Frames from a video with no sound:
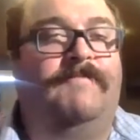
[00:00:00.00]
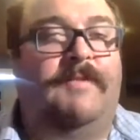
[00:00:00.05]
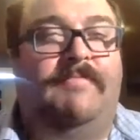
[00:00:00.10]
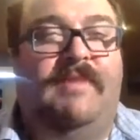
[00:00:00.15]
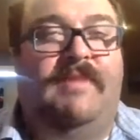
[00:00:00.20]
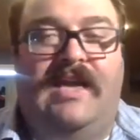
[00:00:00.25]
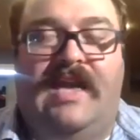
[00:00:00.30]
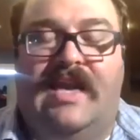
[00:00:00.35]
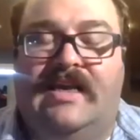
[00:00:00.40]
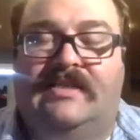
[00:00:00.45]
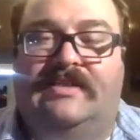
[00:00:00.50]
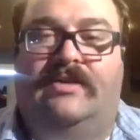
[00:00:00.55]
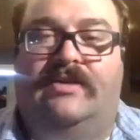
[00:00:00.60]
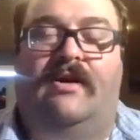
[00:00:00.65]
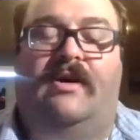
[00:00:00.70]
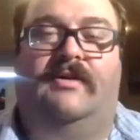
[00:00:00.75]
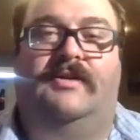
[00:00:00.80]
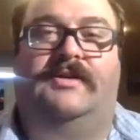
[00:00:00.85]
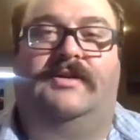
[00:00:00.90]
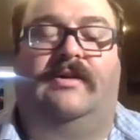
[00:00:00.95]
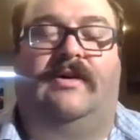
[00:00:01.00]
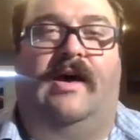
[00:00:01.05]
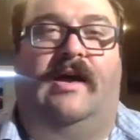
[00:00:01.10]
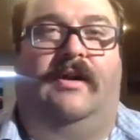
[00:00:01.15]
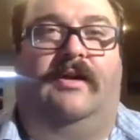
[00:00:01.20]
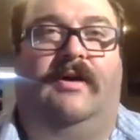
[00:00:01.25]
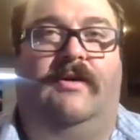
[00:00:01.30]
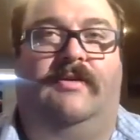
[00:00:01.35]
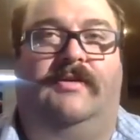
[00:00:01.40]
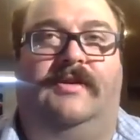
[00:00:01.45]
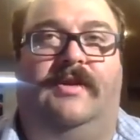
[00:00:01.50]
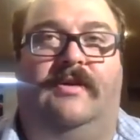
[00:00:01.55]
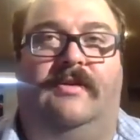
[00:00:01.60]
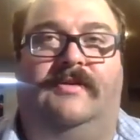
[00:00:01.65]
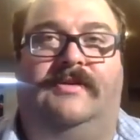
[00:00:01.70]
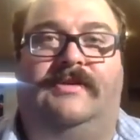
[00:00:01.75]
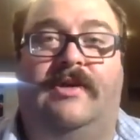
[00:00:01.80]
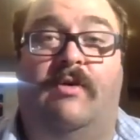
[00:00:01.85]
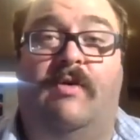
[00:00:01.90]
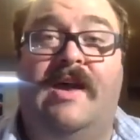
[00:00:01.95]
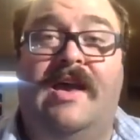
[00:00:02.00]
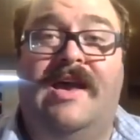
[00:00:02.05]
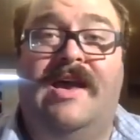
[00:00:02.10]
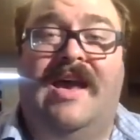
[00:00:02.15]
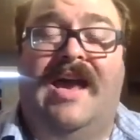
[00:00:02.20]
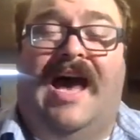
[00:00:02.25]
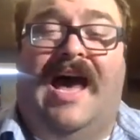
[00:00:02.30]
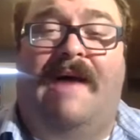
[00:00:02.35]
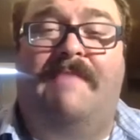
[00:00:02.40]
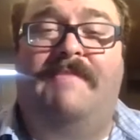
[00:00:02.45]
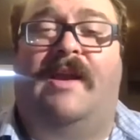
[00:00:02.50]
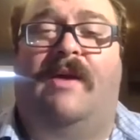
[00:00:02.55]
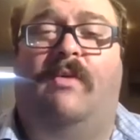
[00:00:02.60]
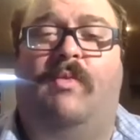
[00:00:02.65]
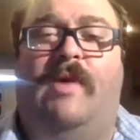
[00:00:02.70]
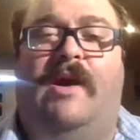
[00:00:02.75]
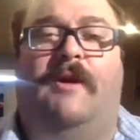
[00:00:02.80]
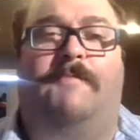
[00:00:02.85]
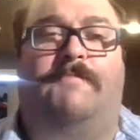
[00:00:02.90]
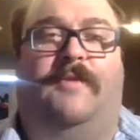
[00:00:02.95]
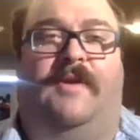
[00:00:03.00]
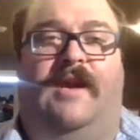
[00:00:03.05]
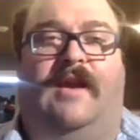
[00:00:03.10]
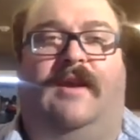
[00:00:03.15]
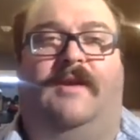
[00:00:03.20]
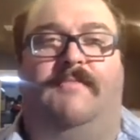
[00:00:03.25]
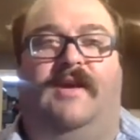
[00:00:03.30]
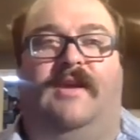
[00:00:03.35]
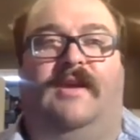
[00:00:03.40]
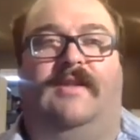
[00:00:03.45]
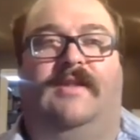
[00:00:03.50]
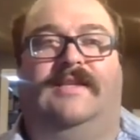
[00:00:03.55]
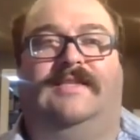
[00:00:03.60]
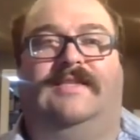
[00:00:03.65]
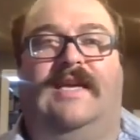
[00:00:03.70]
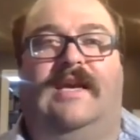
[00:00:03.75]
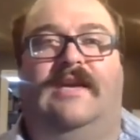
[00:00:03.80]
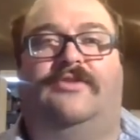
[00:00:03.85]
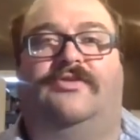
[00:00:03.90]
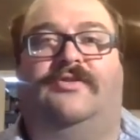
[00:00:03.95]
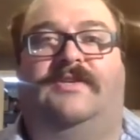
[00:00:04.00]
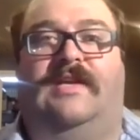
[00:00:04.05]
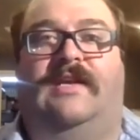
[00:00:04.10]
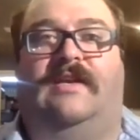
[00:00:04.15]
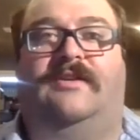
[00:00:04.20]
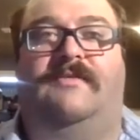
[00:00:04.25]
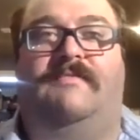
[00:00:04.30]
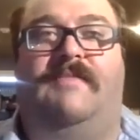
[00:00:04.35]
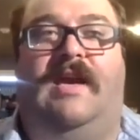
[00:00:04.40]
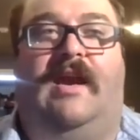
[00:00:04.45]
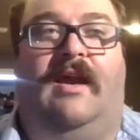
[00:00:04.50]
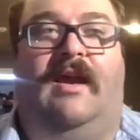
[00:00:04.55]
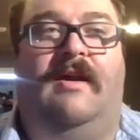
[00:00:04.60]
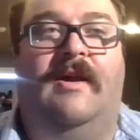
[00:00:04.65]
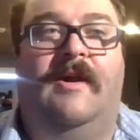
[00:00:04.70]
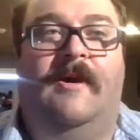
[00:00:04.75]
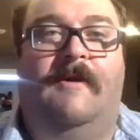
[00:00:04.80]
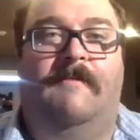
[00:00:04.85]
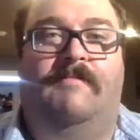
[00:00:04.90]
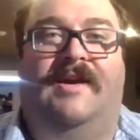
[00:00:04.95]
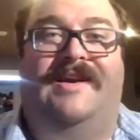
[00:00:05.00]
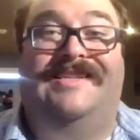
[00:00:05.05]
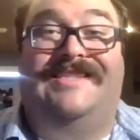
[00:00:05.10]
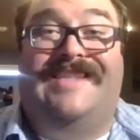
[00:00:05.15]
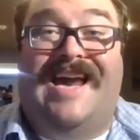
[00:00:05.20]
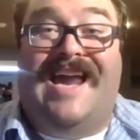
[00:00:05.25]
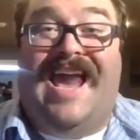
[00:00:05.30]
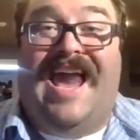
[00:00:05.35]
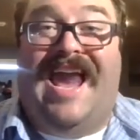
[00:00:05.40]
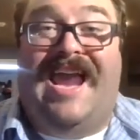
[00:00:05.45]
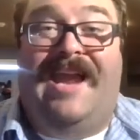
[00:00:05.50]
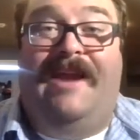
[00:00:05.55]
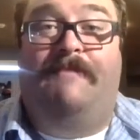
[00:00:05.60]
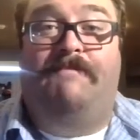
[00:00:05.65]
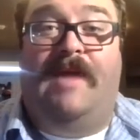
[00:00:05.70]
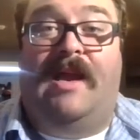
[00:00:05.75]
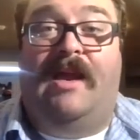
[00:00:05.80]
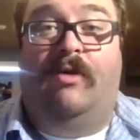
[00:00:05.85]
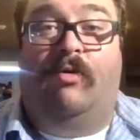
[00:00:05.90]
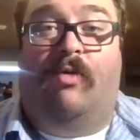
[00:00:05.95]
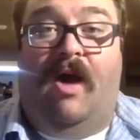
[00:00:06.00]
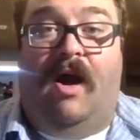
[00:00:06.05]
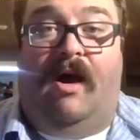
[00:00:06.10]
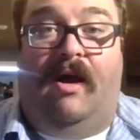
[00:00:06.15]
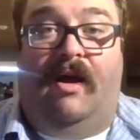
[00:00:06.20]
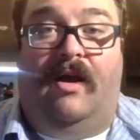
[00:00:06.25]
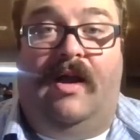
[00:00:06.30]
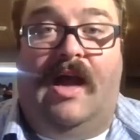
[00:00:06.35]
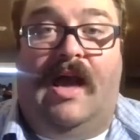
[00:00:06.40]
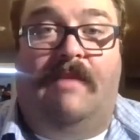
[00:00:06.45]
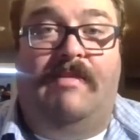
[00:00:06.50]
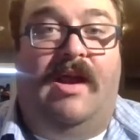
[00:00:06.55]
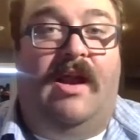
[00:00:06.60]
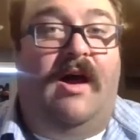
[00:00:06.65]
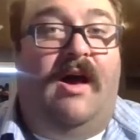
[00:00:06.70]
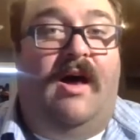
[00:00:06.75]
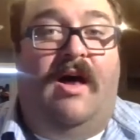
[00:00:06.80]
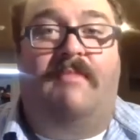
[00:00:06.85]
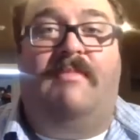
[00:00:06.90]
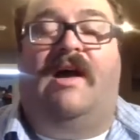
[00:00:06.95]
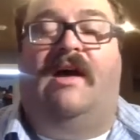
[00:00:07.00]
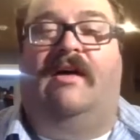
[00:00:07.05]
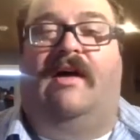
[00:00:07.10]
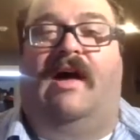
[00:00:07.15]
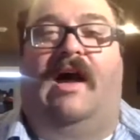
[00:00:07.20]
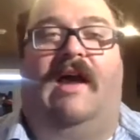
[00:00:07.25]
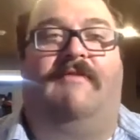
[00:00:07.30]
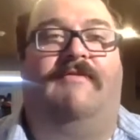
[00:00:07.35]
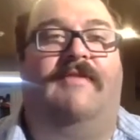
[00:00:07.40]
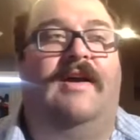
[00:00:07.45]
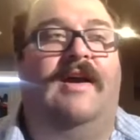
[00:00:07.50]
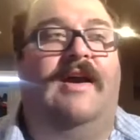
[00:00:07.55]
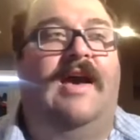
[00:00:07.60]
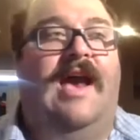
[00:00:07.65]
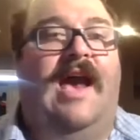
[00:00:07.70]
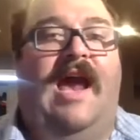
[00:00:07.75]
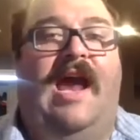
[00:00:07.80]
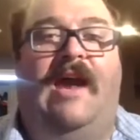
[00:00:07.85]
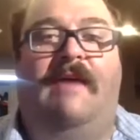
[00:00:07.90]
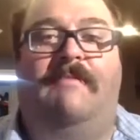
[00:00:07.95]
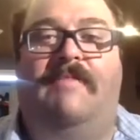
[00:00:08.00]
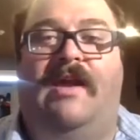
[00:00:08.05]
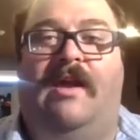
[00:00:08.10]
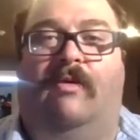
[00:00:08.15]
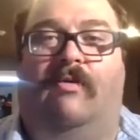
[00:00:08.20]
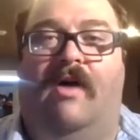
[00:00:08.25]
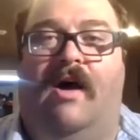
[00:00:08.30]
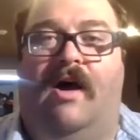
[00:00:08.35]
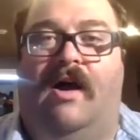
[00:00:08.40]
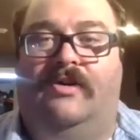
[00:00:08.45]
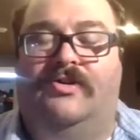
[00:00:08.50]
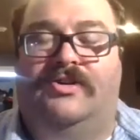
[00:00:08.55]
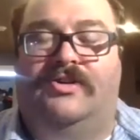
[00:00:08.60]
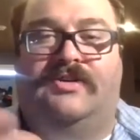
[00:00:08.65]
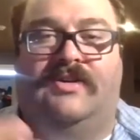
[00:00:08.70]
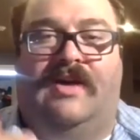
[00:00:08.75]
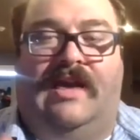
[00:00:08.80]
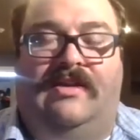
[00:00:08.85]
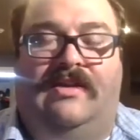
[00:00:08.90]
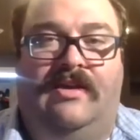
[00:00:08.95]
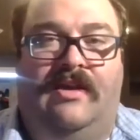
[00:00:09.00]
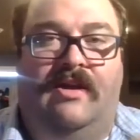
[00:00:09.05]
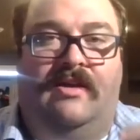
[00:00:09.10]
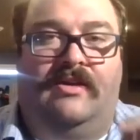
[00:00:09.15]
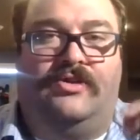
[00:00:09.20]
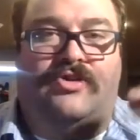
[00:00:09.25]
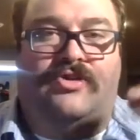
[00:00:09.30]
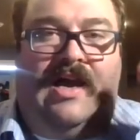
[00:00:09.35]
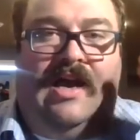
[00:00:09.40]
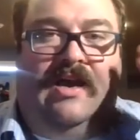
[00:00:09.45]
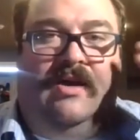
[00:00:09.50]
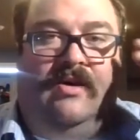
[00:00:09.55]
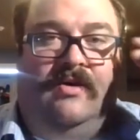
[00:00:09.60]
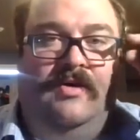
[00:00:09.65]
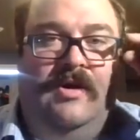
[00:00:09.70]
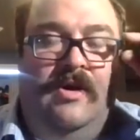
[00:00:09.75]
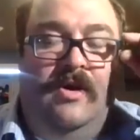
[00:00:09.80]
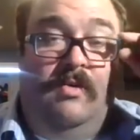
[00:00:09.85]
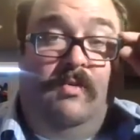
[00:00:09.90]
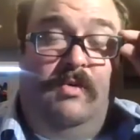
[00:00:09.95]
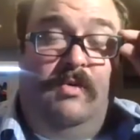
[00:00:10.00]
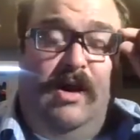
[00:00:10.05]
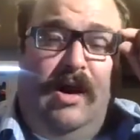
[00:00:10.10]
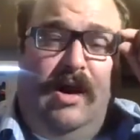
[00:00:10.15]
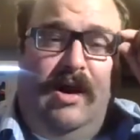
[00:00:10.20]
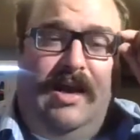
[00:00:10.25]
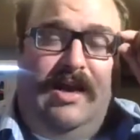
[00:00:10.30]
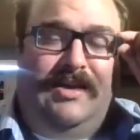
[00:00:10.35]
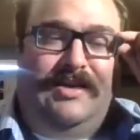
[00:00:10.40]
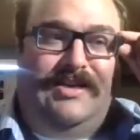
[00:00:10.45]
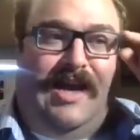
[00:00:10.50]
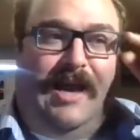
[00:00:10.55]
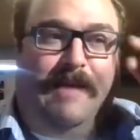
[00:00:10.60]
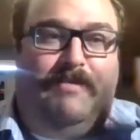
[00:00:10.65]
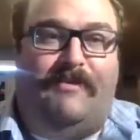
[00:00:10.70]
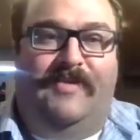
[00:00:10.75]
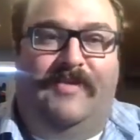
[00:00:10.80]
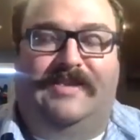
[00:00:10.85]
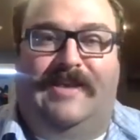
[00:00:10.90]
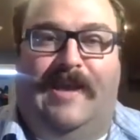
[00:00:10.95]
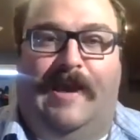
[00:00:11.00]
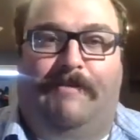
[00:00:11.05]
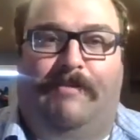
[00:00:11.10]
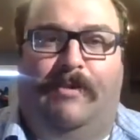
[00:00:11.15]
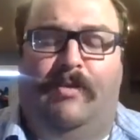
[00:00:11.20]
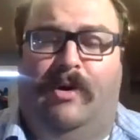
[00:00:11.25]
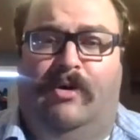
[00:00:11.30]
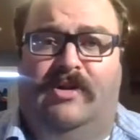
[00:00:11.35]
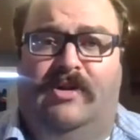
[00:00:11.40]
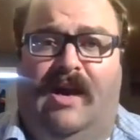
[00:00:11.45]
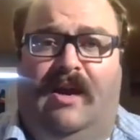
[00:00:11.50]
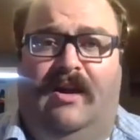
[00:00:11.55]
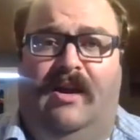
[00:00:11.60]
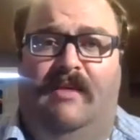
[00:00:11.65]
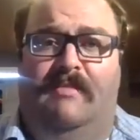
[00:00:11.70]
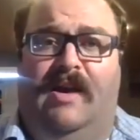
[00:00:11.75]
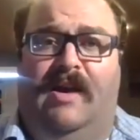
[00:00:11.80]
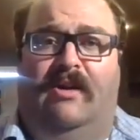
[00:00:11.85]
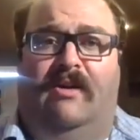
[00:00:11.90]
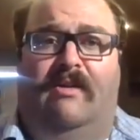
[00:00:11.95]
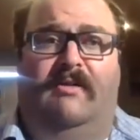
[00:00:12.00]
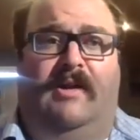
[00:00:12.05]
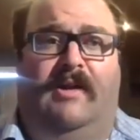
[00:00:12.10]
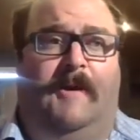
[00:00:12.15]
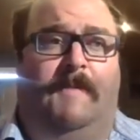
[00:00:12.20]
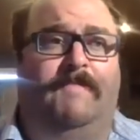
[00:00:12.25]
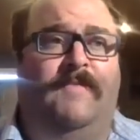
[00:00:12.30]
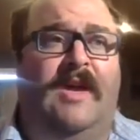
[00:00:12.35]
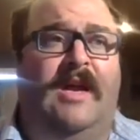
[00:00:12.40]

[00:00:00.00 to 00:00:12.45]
But yes, there are still a lot of unknowns. So I'm in a weird predicament that's interesting to me, because I hate being wrong. I mean, all my life, hate being wrong, just like the young child type of example we were talking about earlier.